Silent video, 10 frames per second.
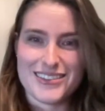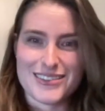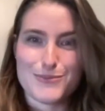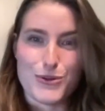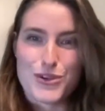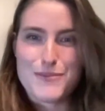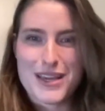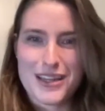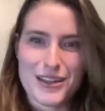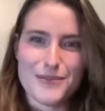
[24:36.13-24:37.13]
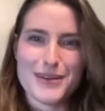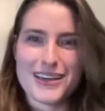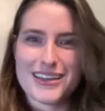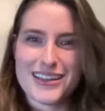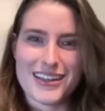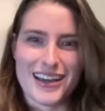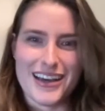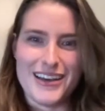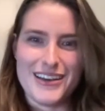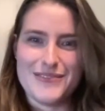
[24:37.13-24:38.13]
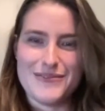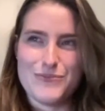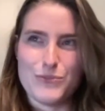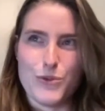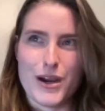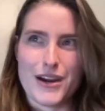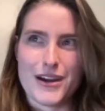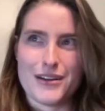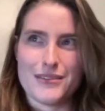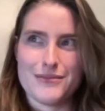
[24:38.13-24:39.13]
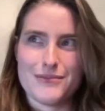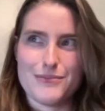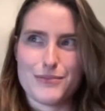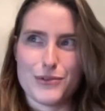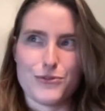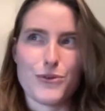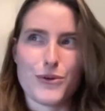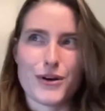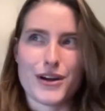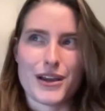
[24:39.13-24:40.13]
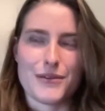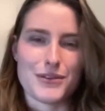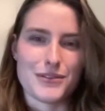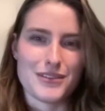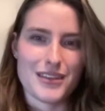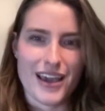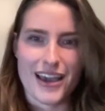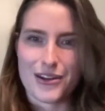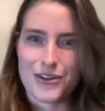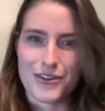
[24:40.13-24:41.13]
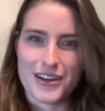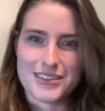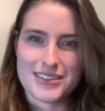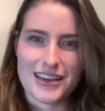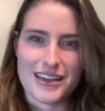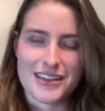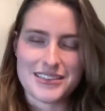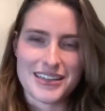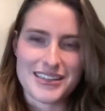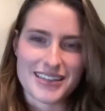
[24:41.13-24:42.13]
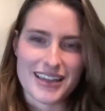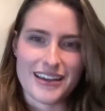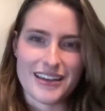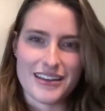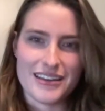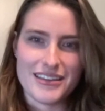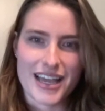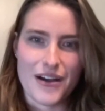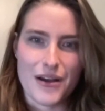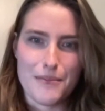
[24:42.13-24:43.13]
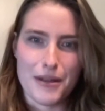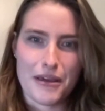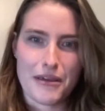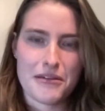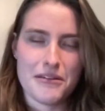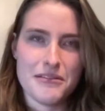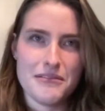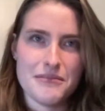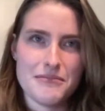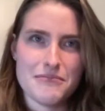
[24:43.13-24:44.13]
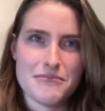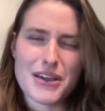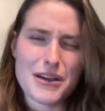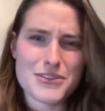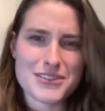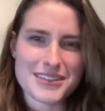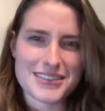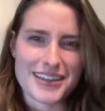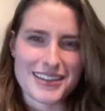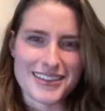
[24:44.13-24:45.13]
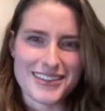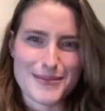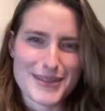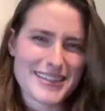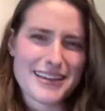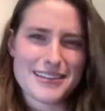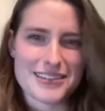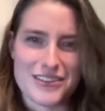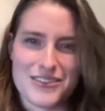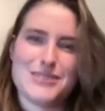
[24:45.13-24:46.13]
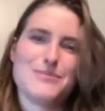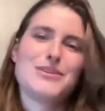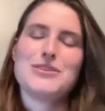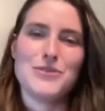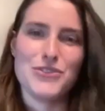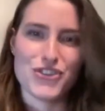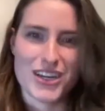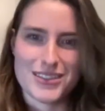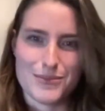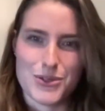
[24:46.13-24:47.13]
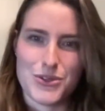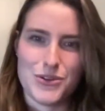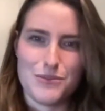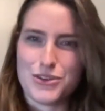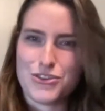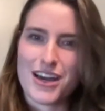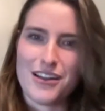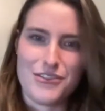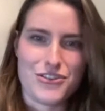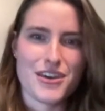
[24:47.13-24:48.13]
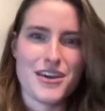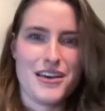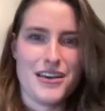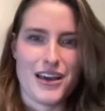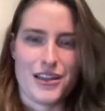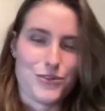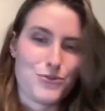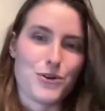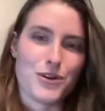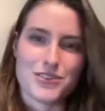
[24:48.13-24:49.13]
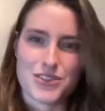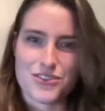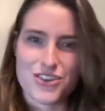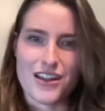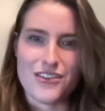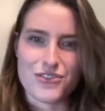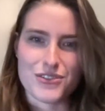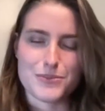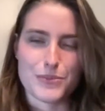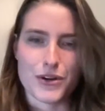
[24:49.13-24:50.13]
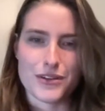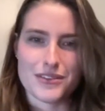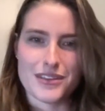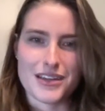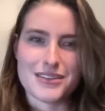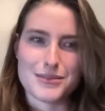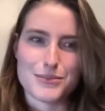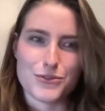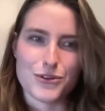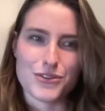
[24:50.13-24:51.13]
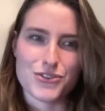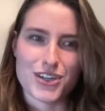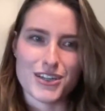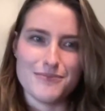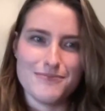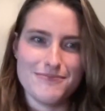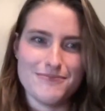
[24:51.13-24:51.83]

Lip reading: spooking me a little bit, where before I would categorize that as anxiety, now I'm like, no, I'm just excited. I'm excited to learn something new and try something new and be challenged. I look forward to challenges more than I did before the trail.